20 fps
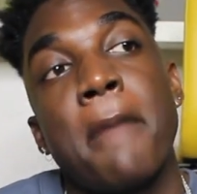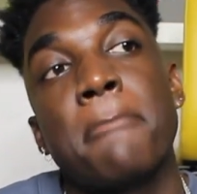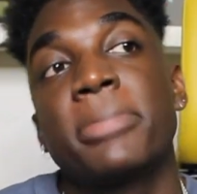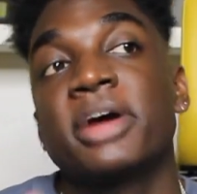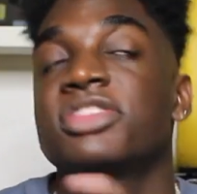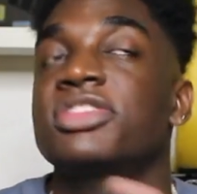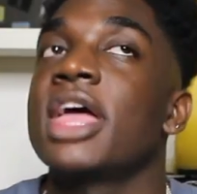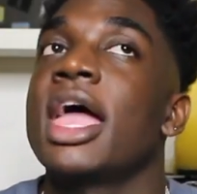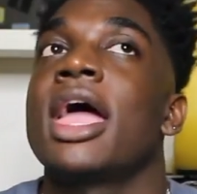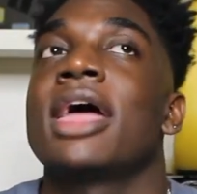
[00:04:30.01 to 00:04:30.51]

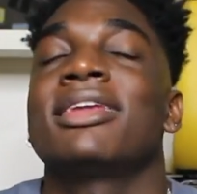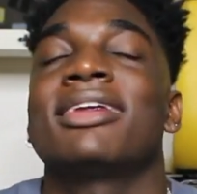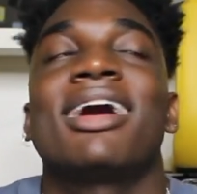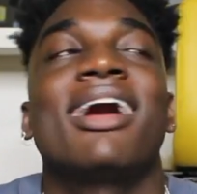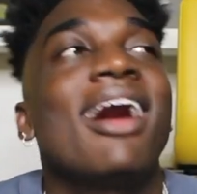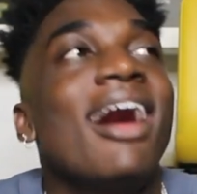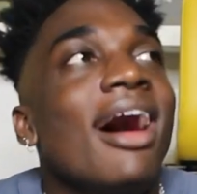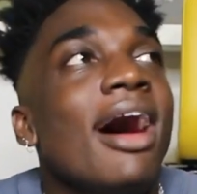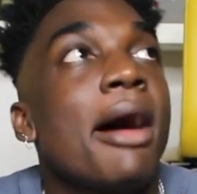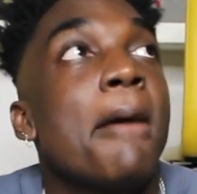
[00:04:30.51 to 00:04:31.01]
But then,
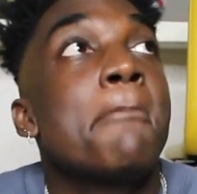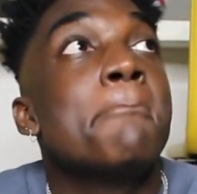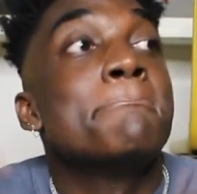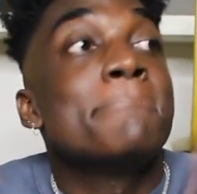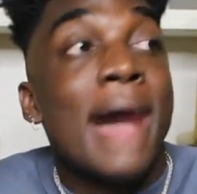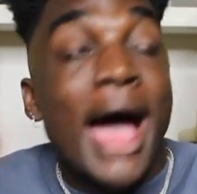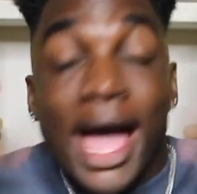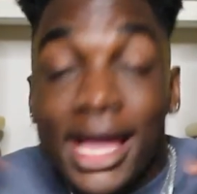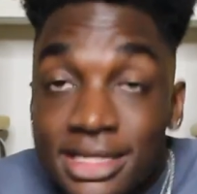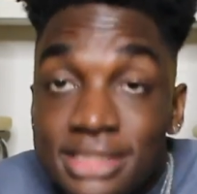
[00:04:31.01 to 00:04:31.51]
ha,
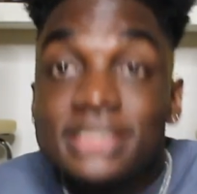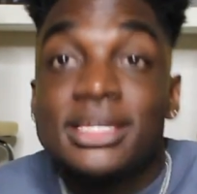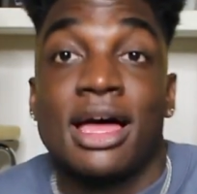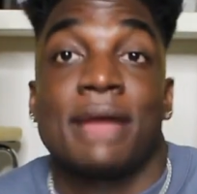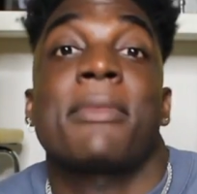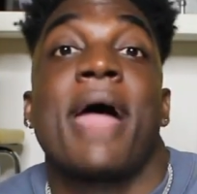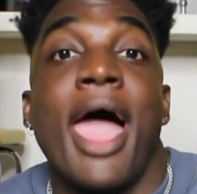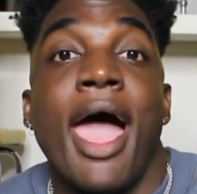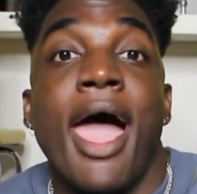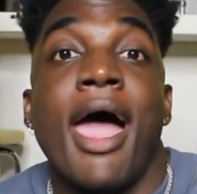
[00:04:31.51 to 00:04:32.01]
my
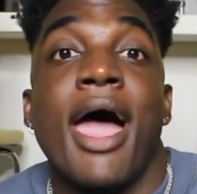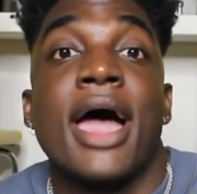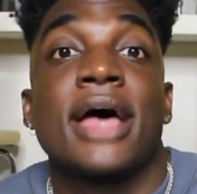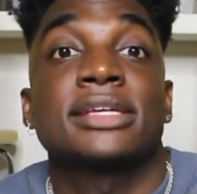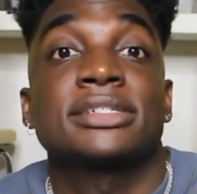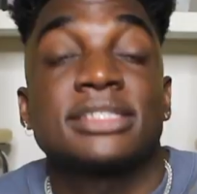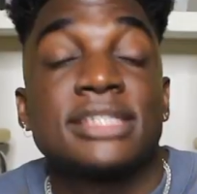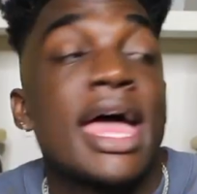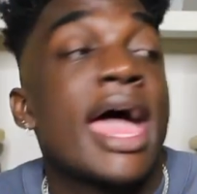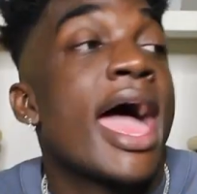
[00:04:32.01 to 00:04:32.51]
dumb
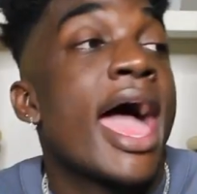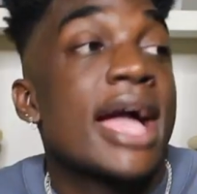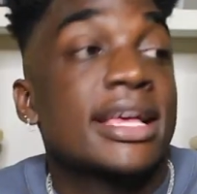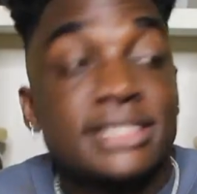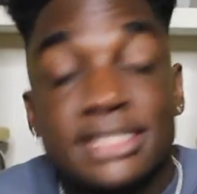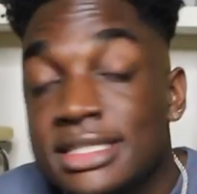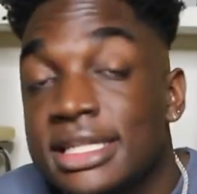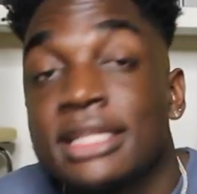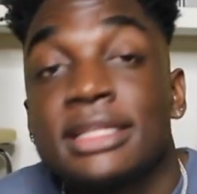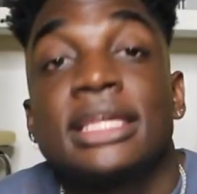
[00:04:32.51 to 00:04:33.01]
ass
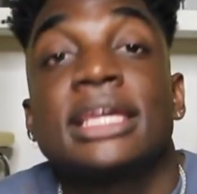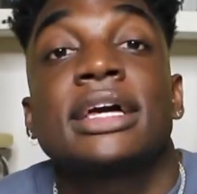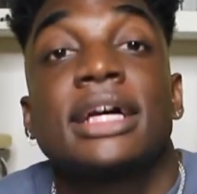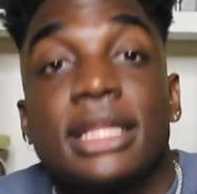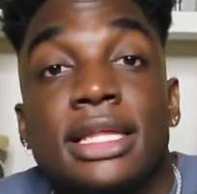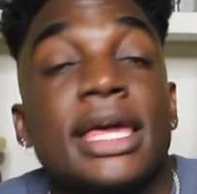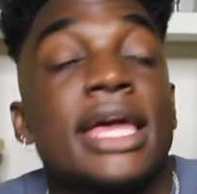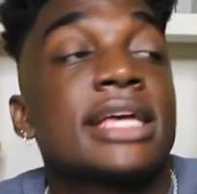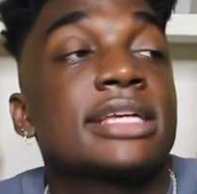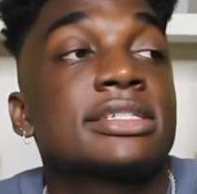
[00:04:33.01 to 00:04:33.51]
accidentally
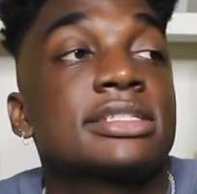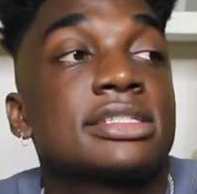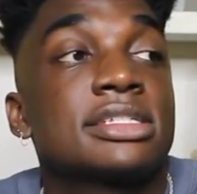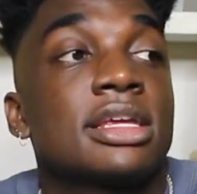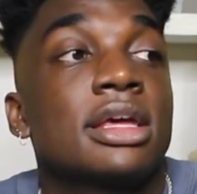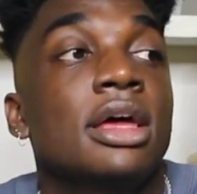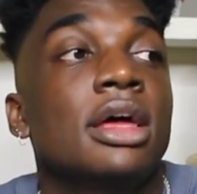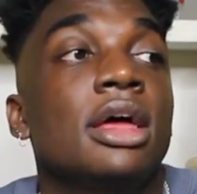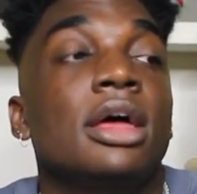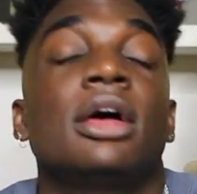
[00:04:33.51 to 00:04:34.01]
clicks
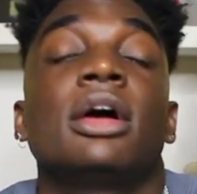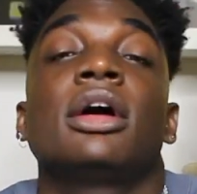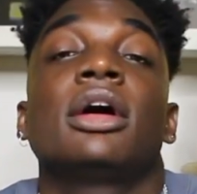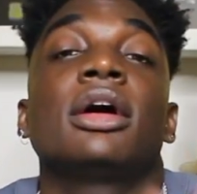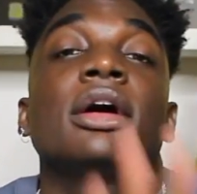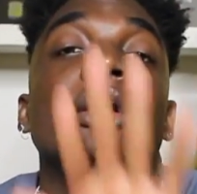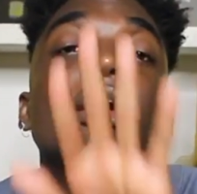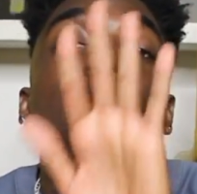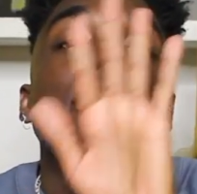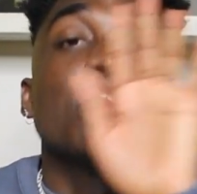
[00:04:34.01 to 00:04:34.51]

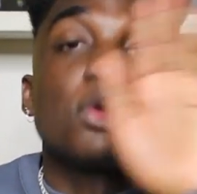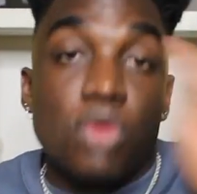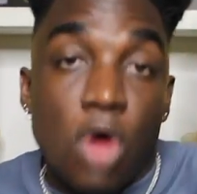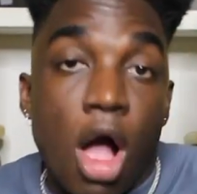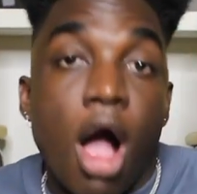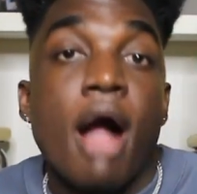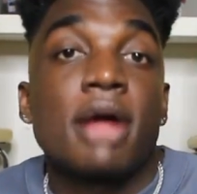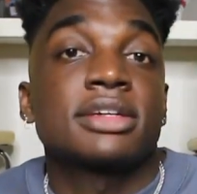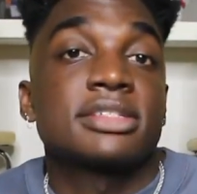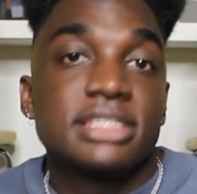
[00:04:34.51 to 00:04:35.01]
the
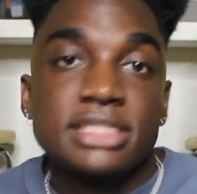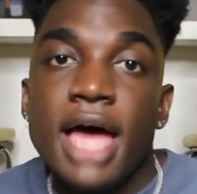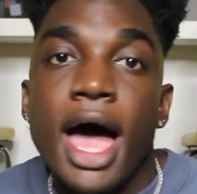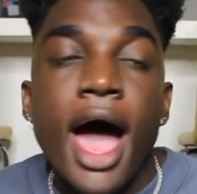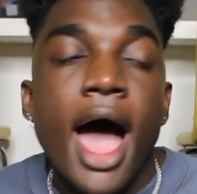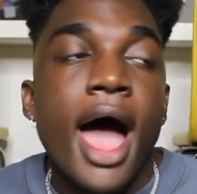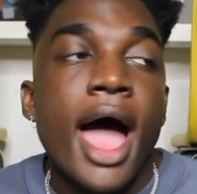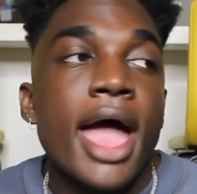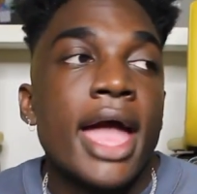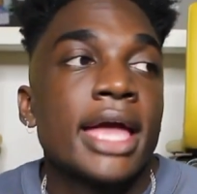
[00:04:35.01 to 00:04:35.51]
wrong
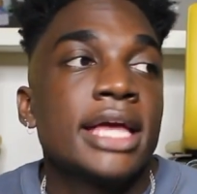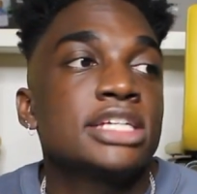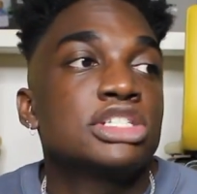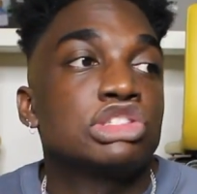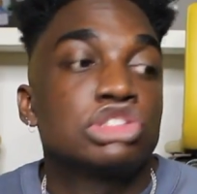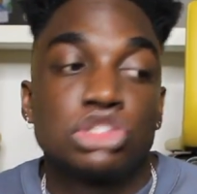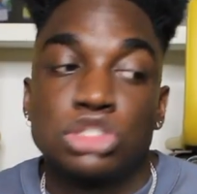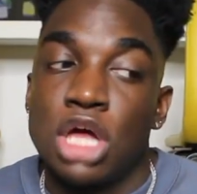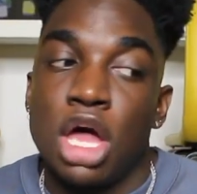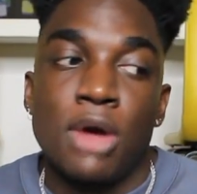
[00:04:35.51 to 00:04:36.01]
size,
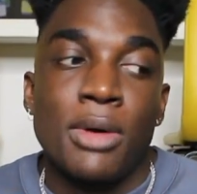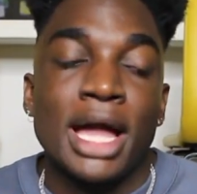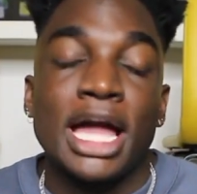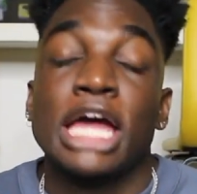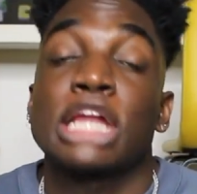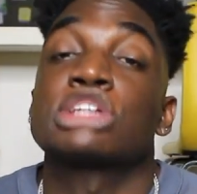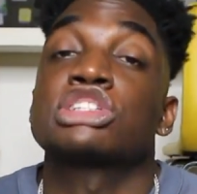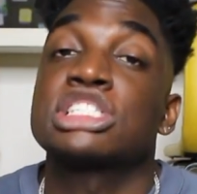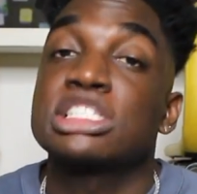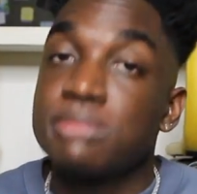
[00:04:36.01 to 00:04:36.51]
so I
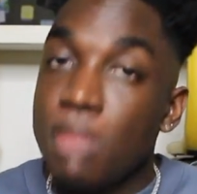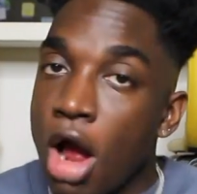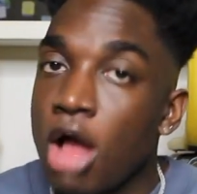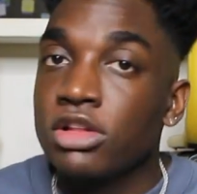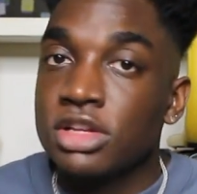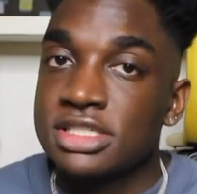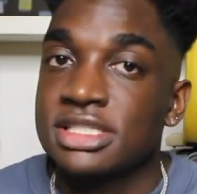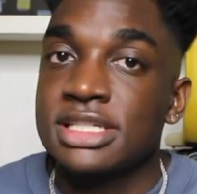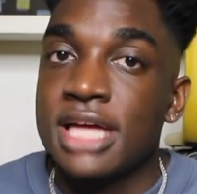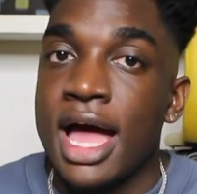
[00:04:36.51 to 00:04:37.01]
got a
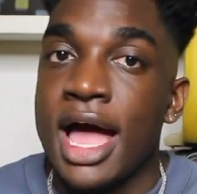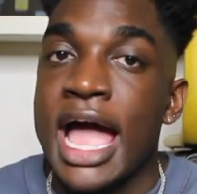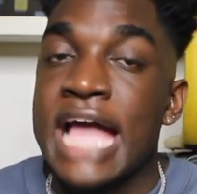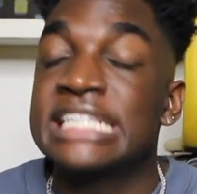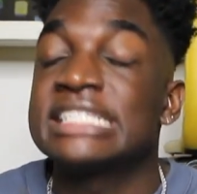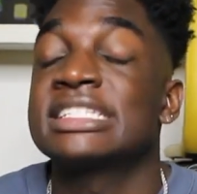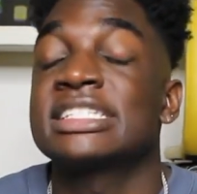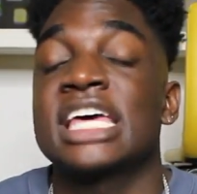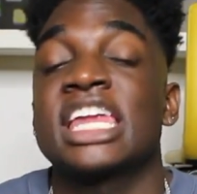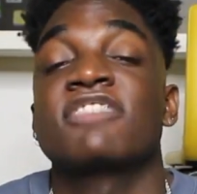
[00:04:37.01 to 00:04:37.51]
smaller
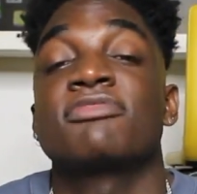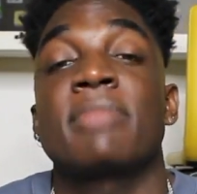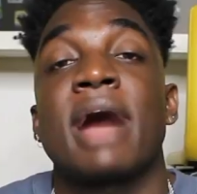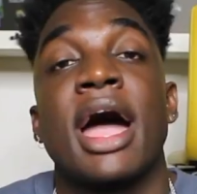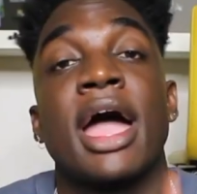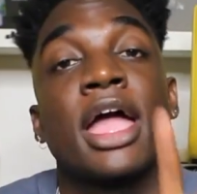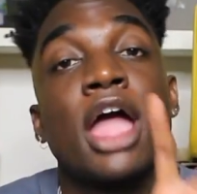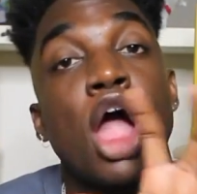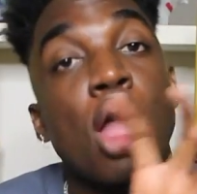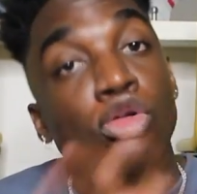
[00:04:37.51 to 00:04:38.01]
size instead of
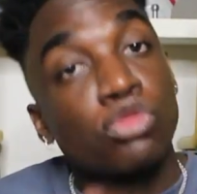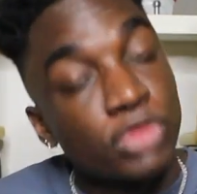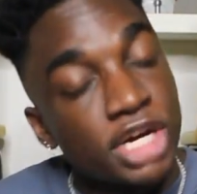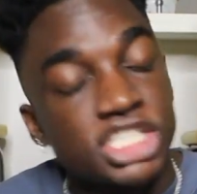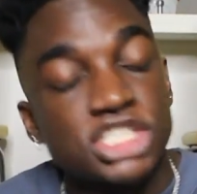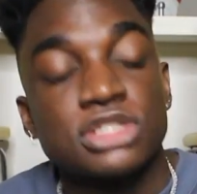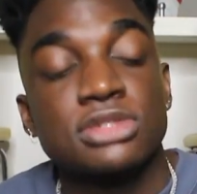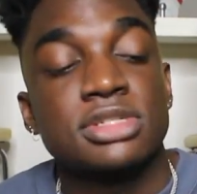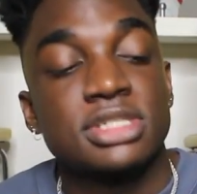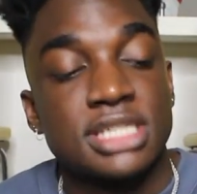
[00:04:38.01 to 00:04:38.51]
my
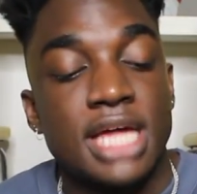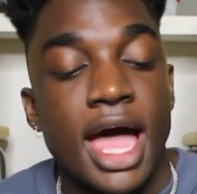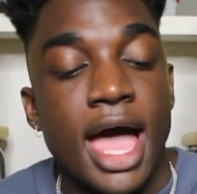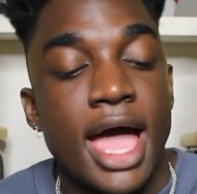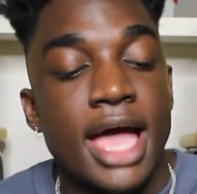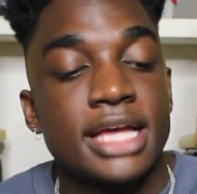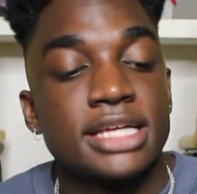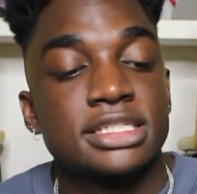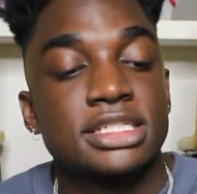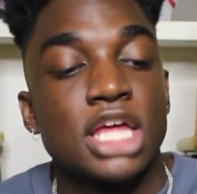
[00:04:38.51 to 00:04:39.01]
original
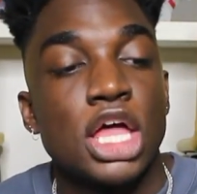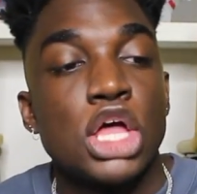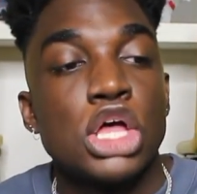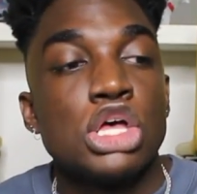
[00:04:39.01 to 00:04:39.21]
size.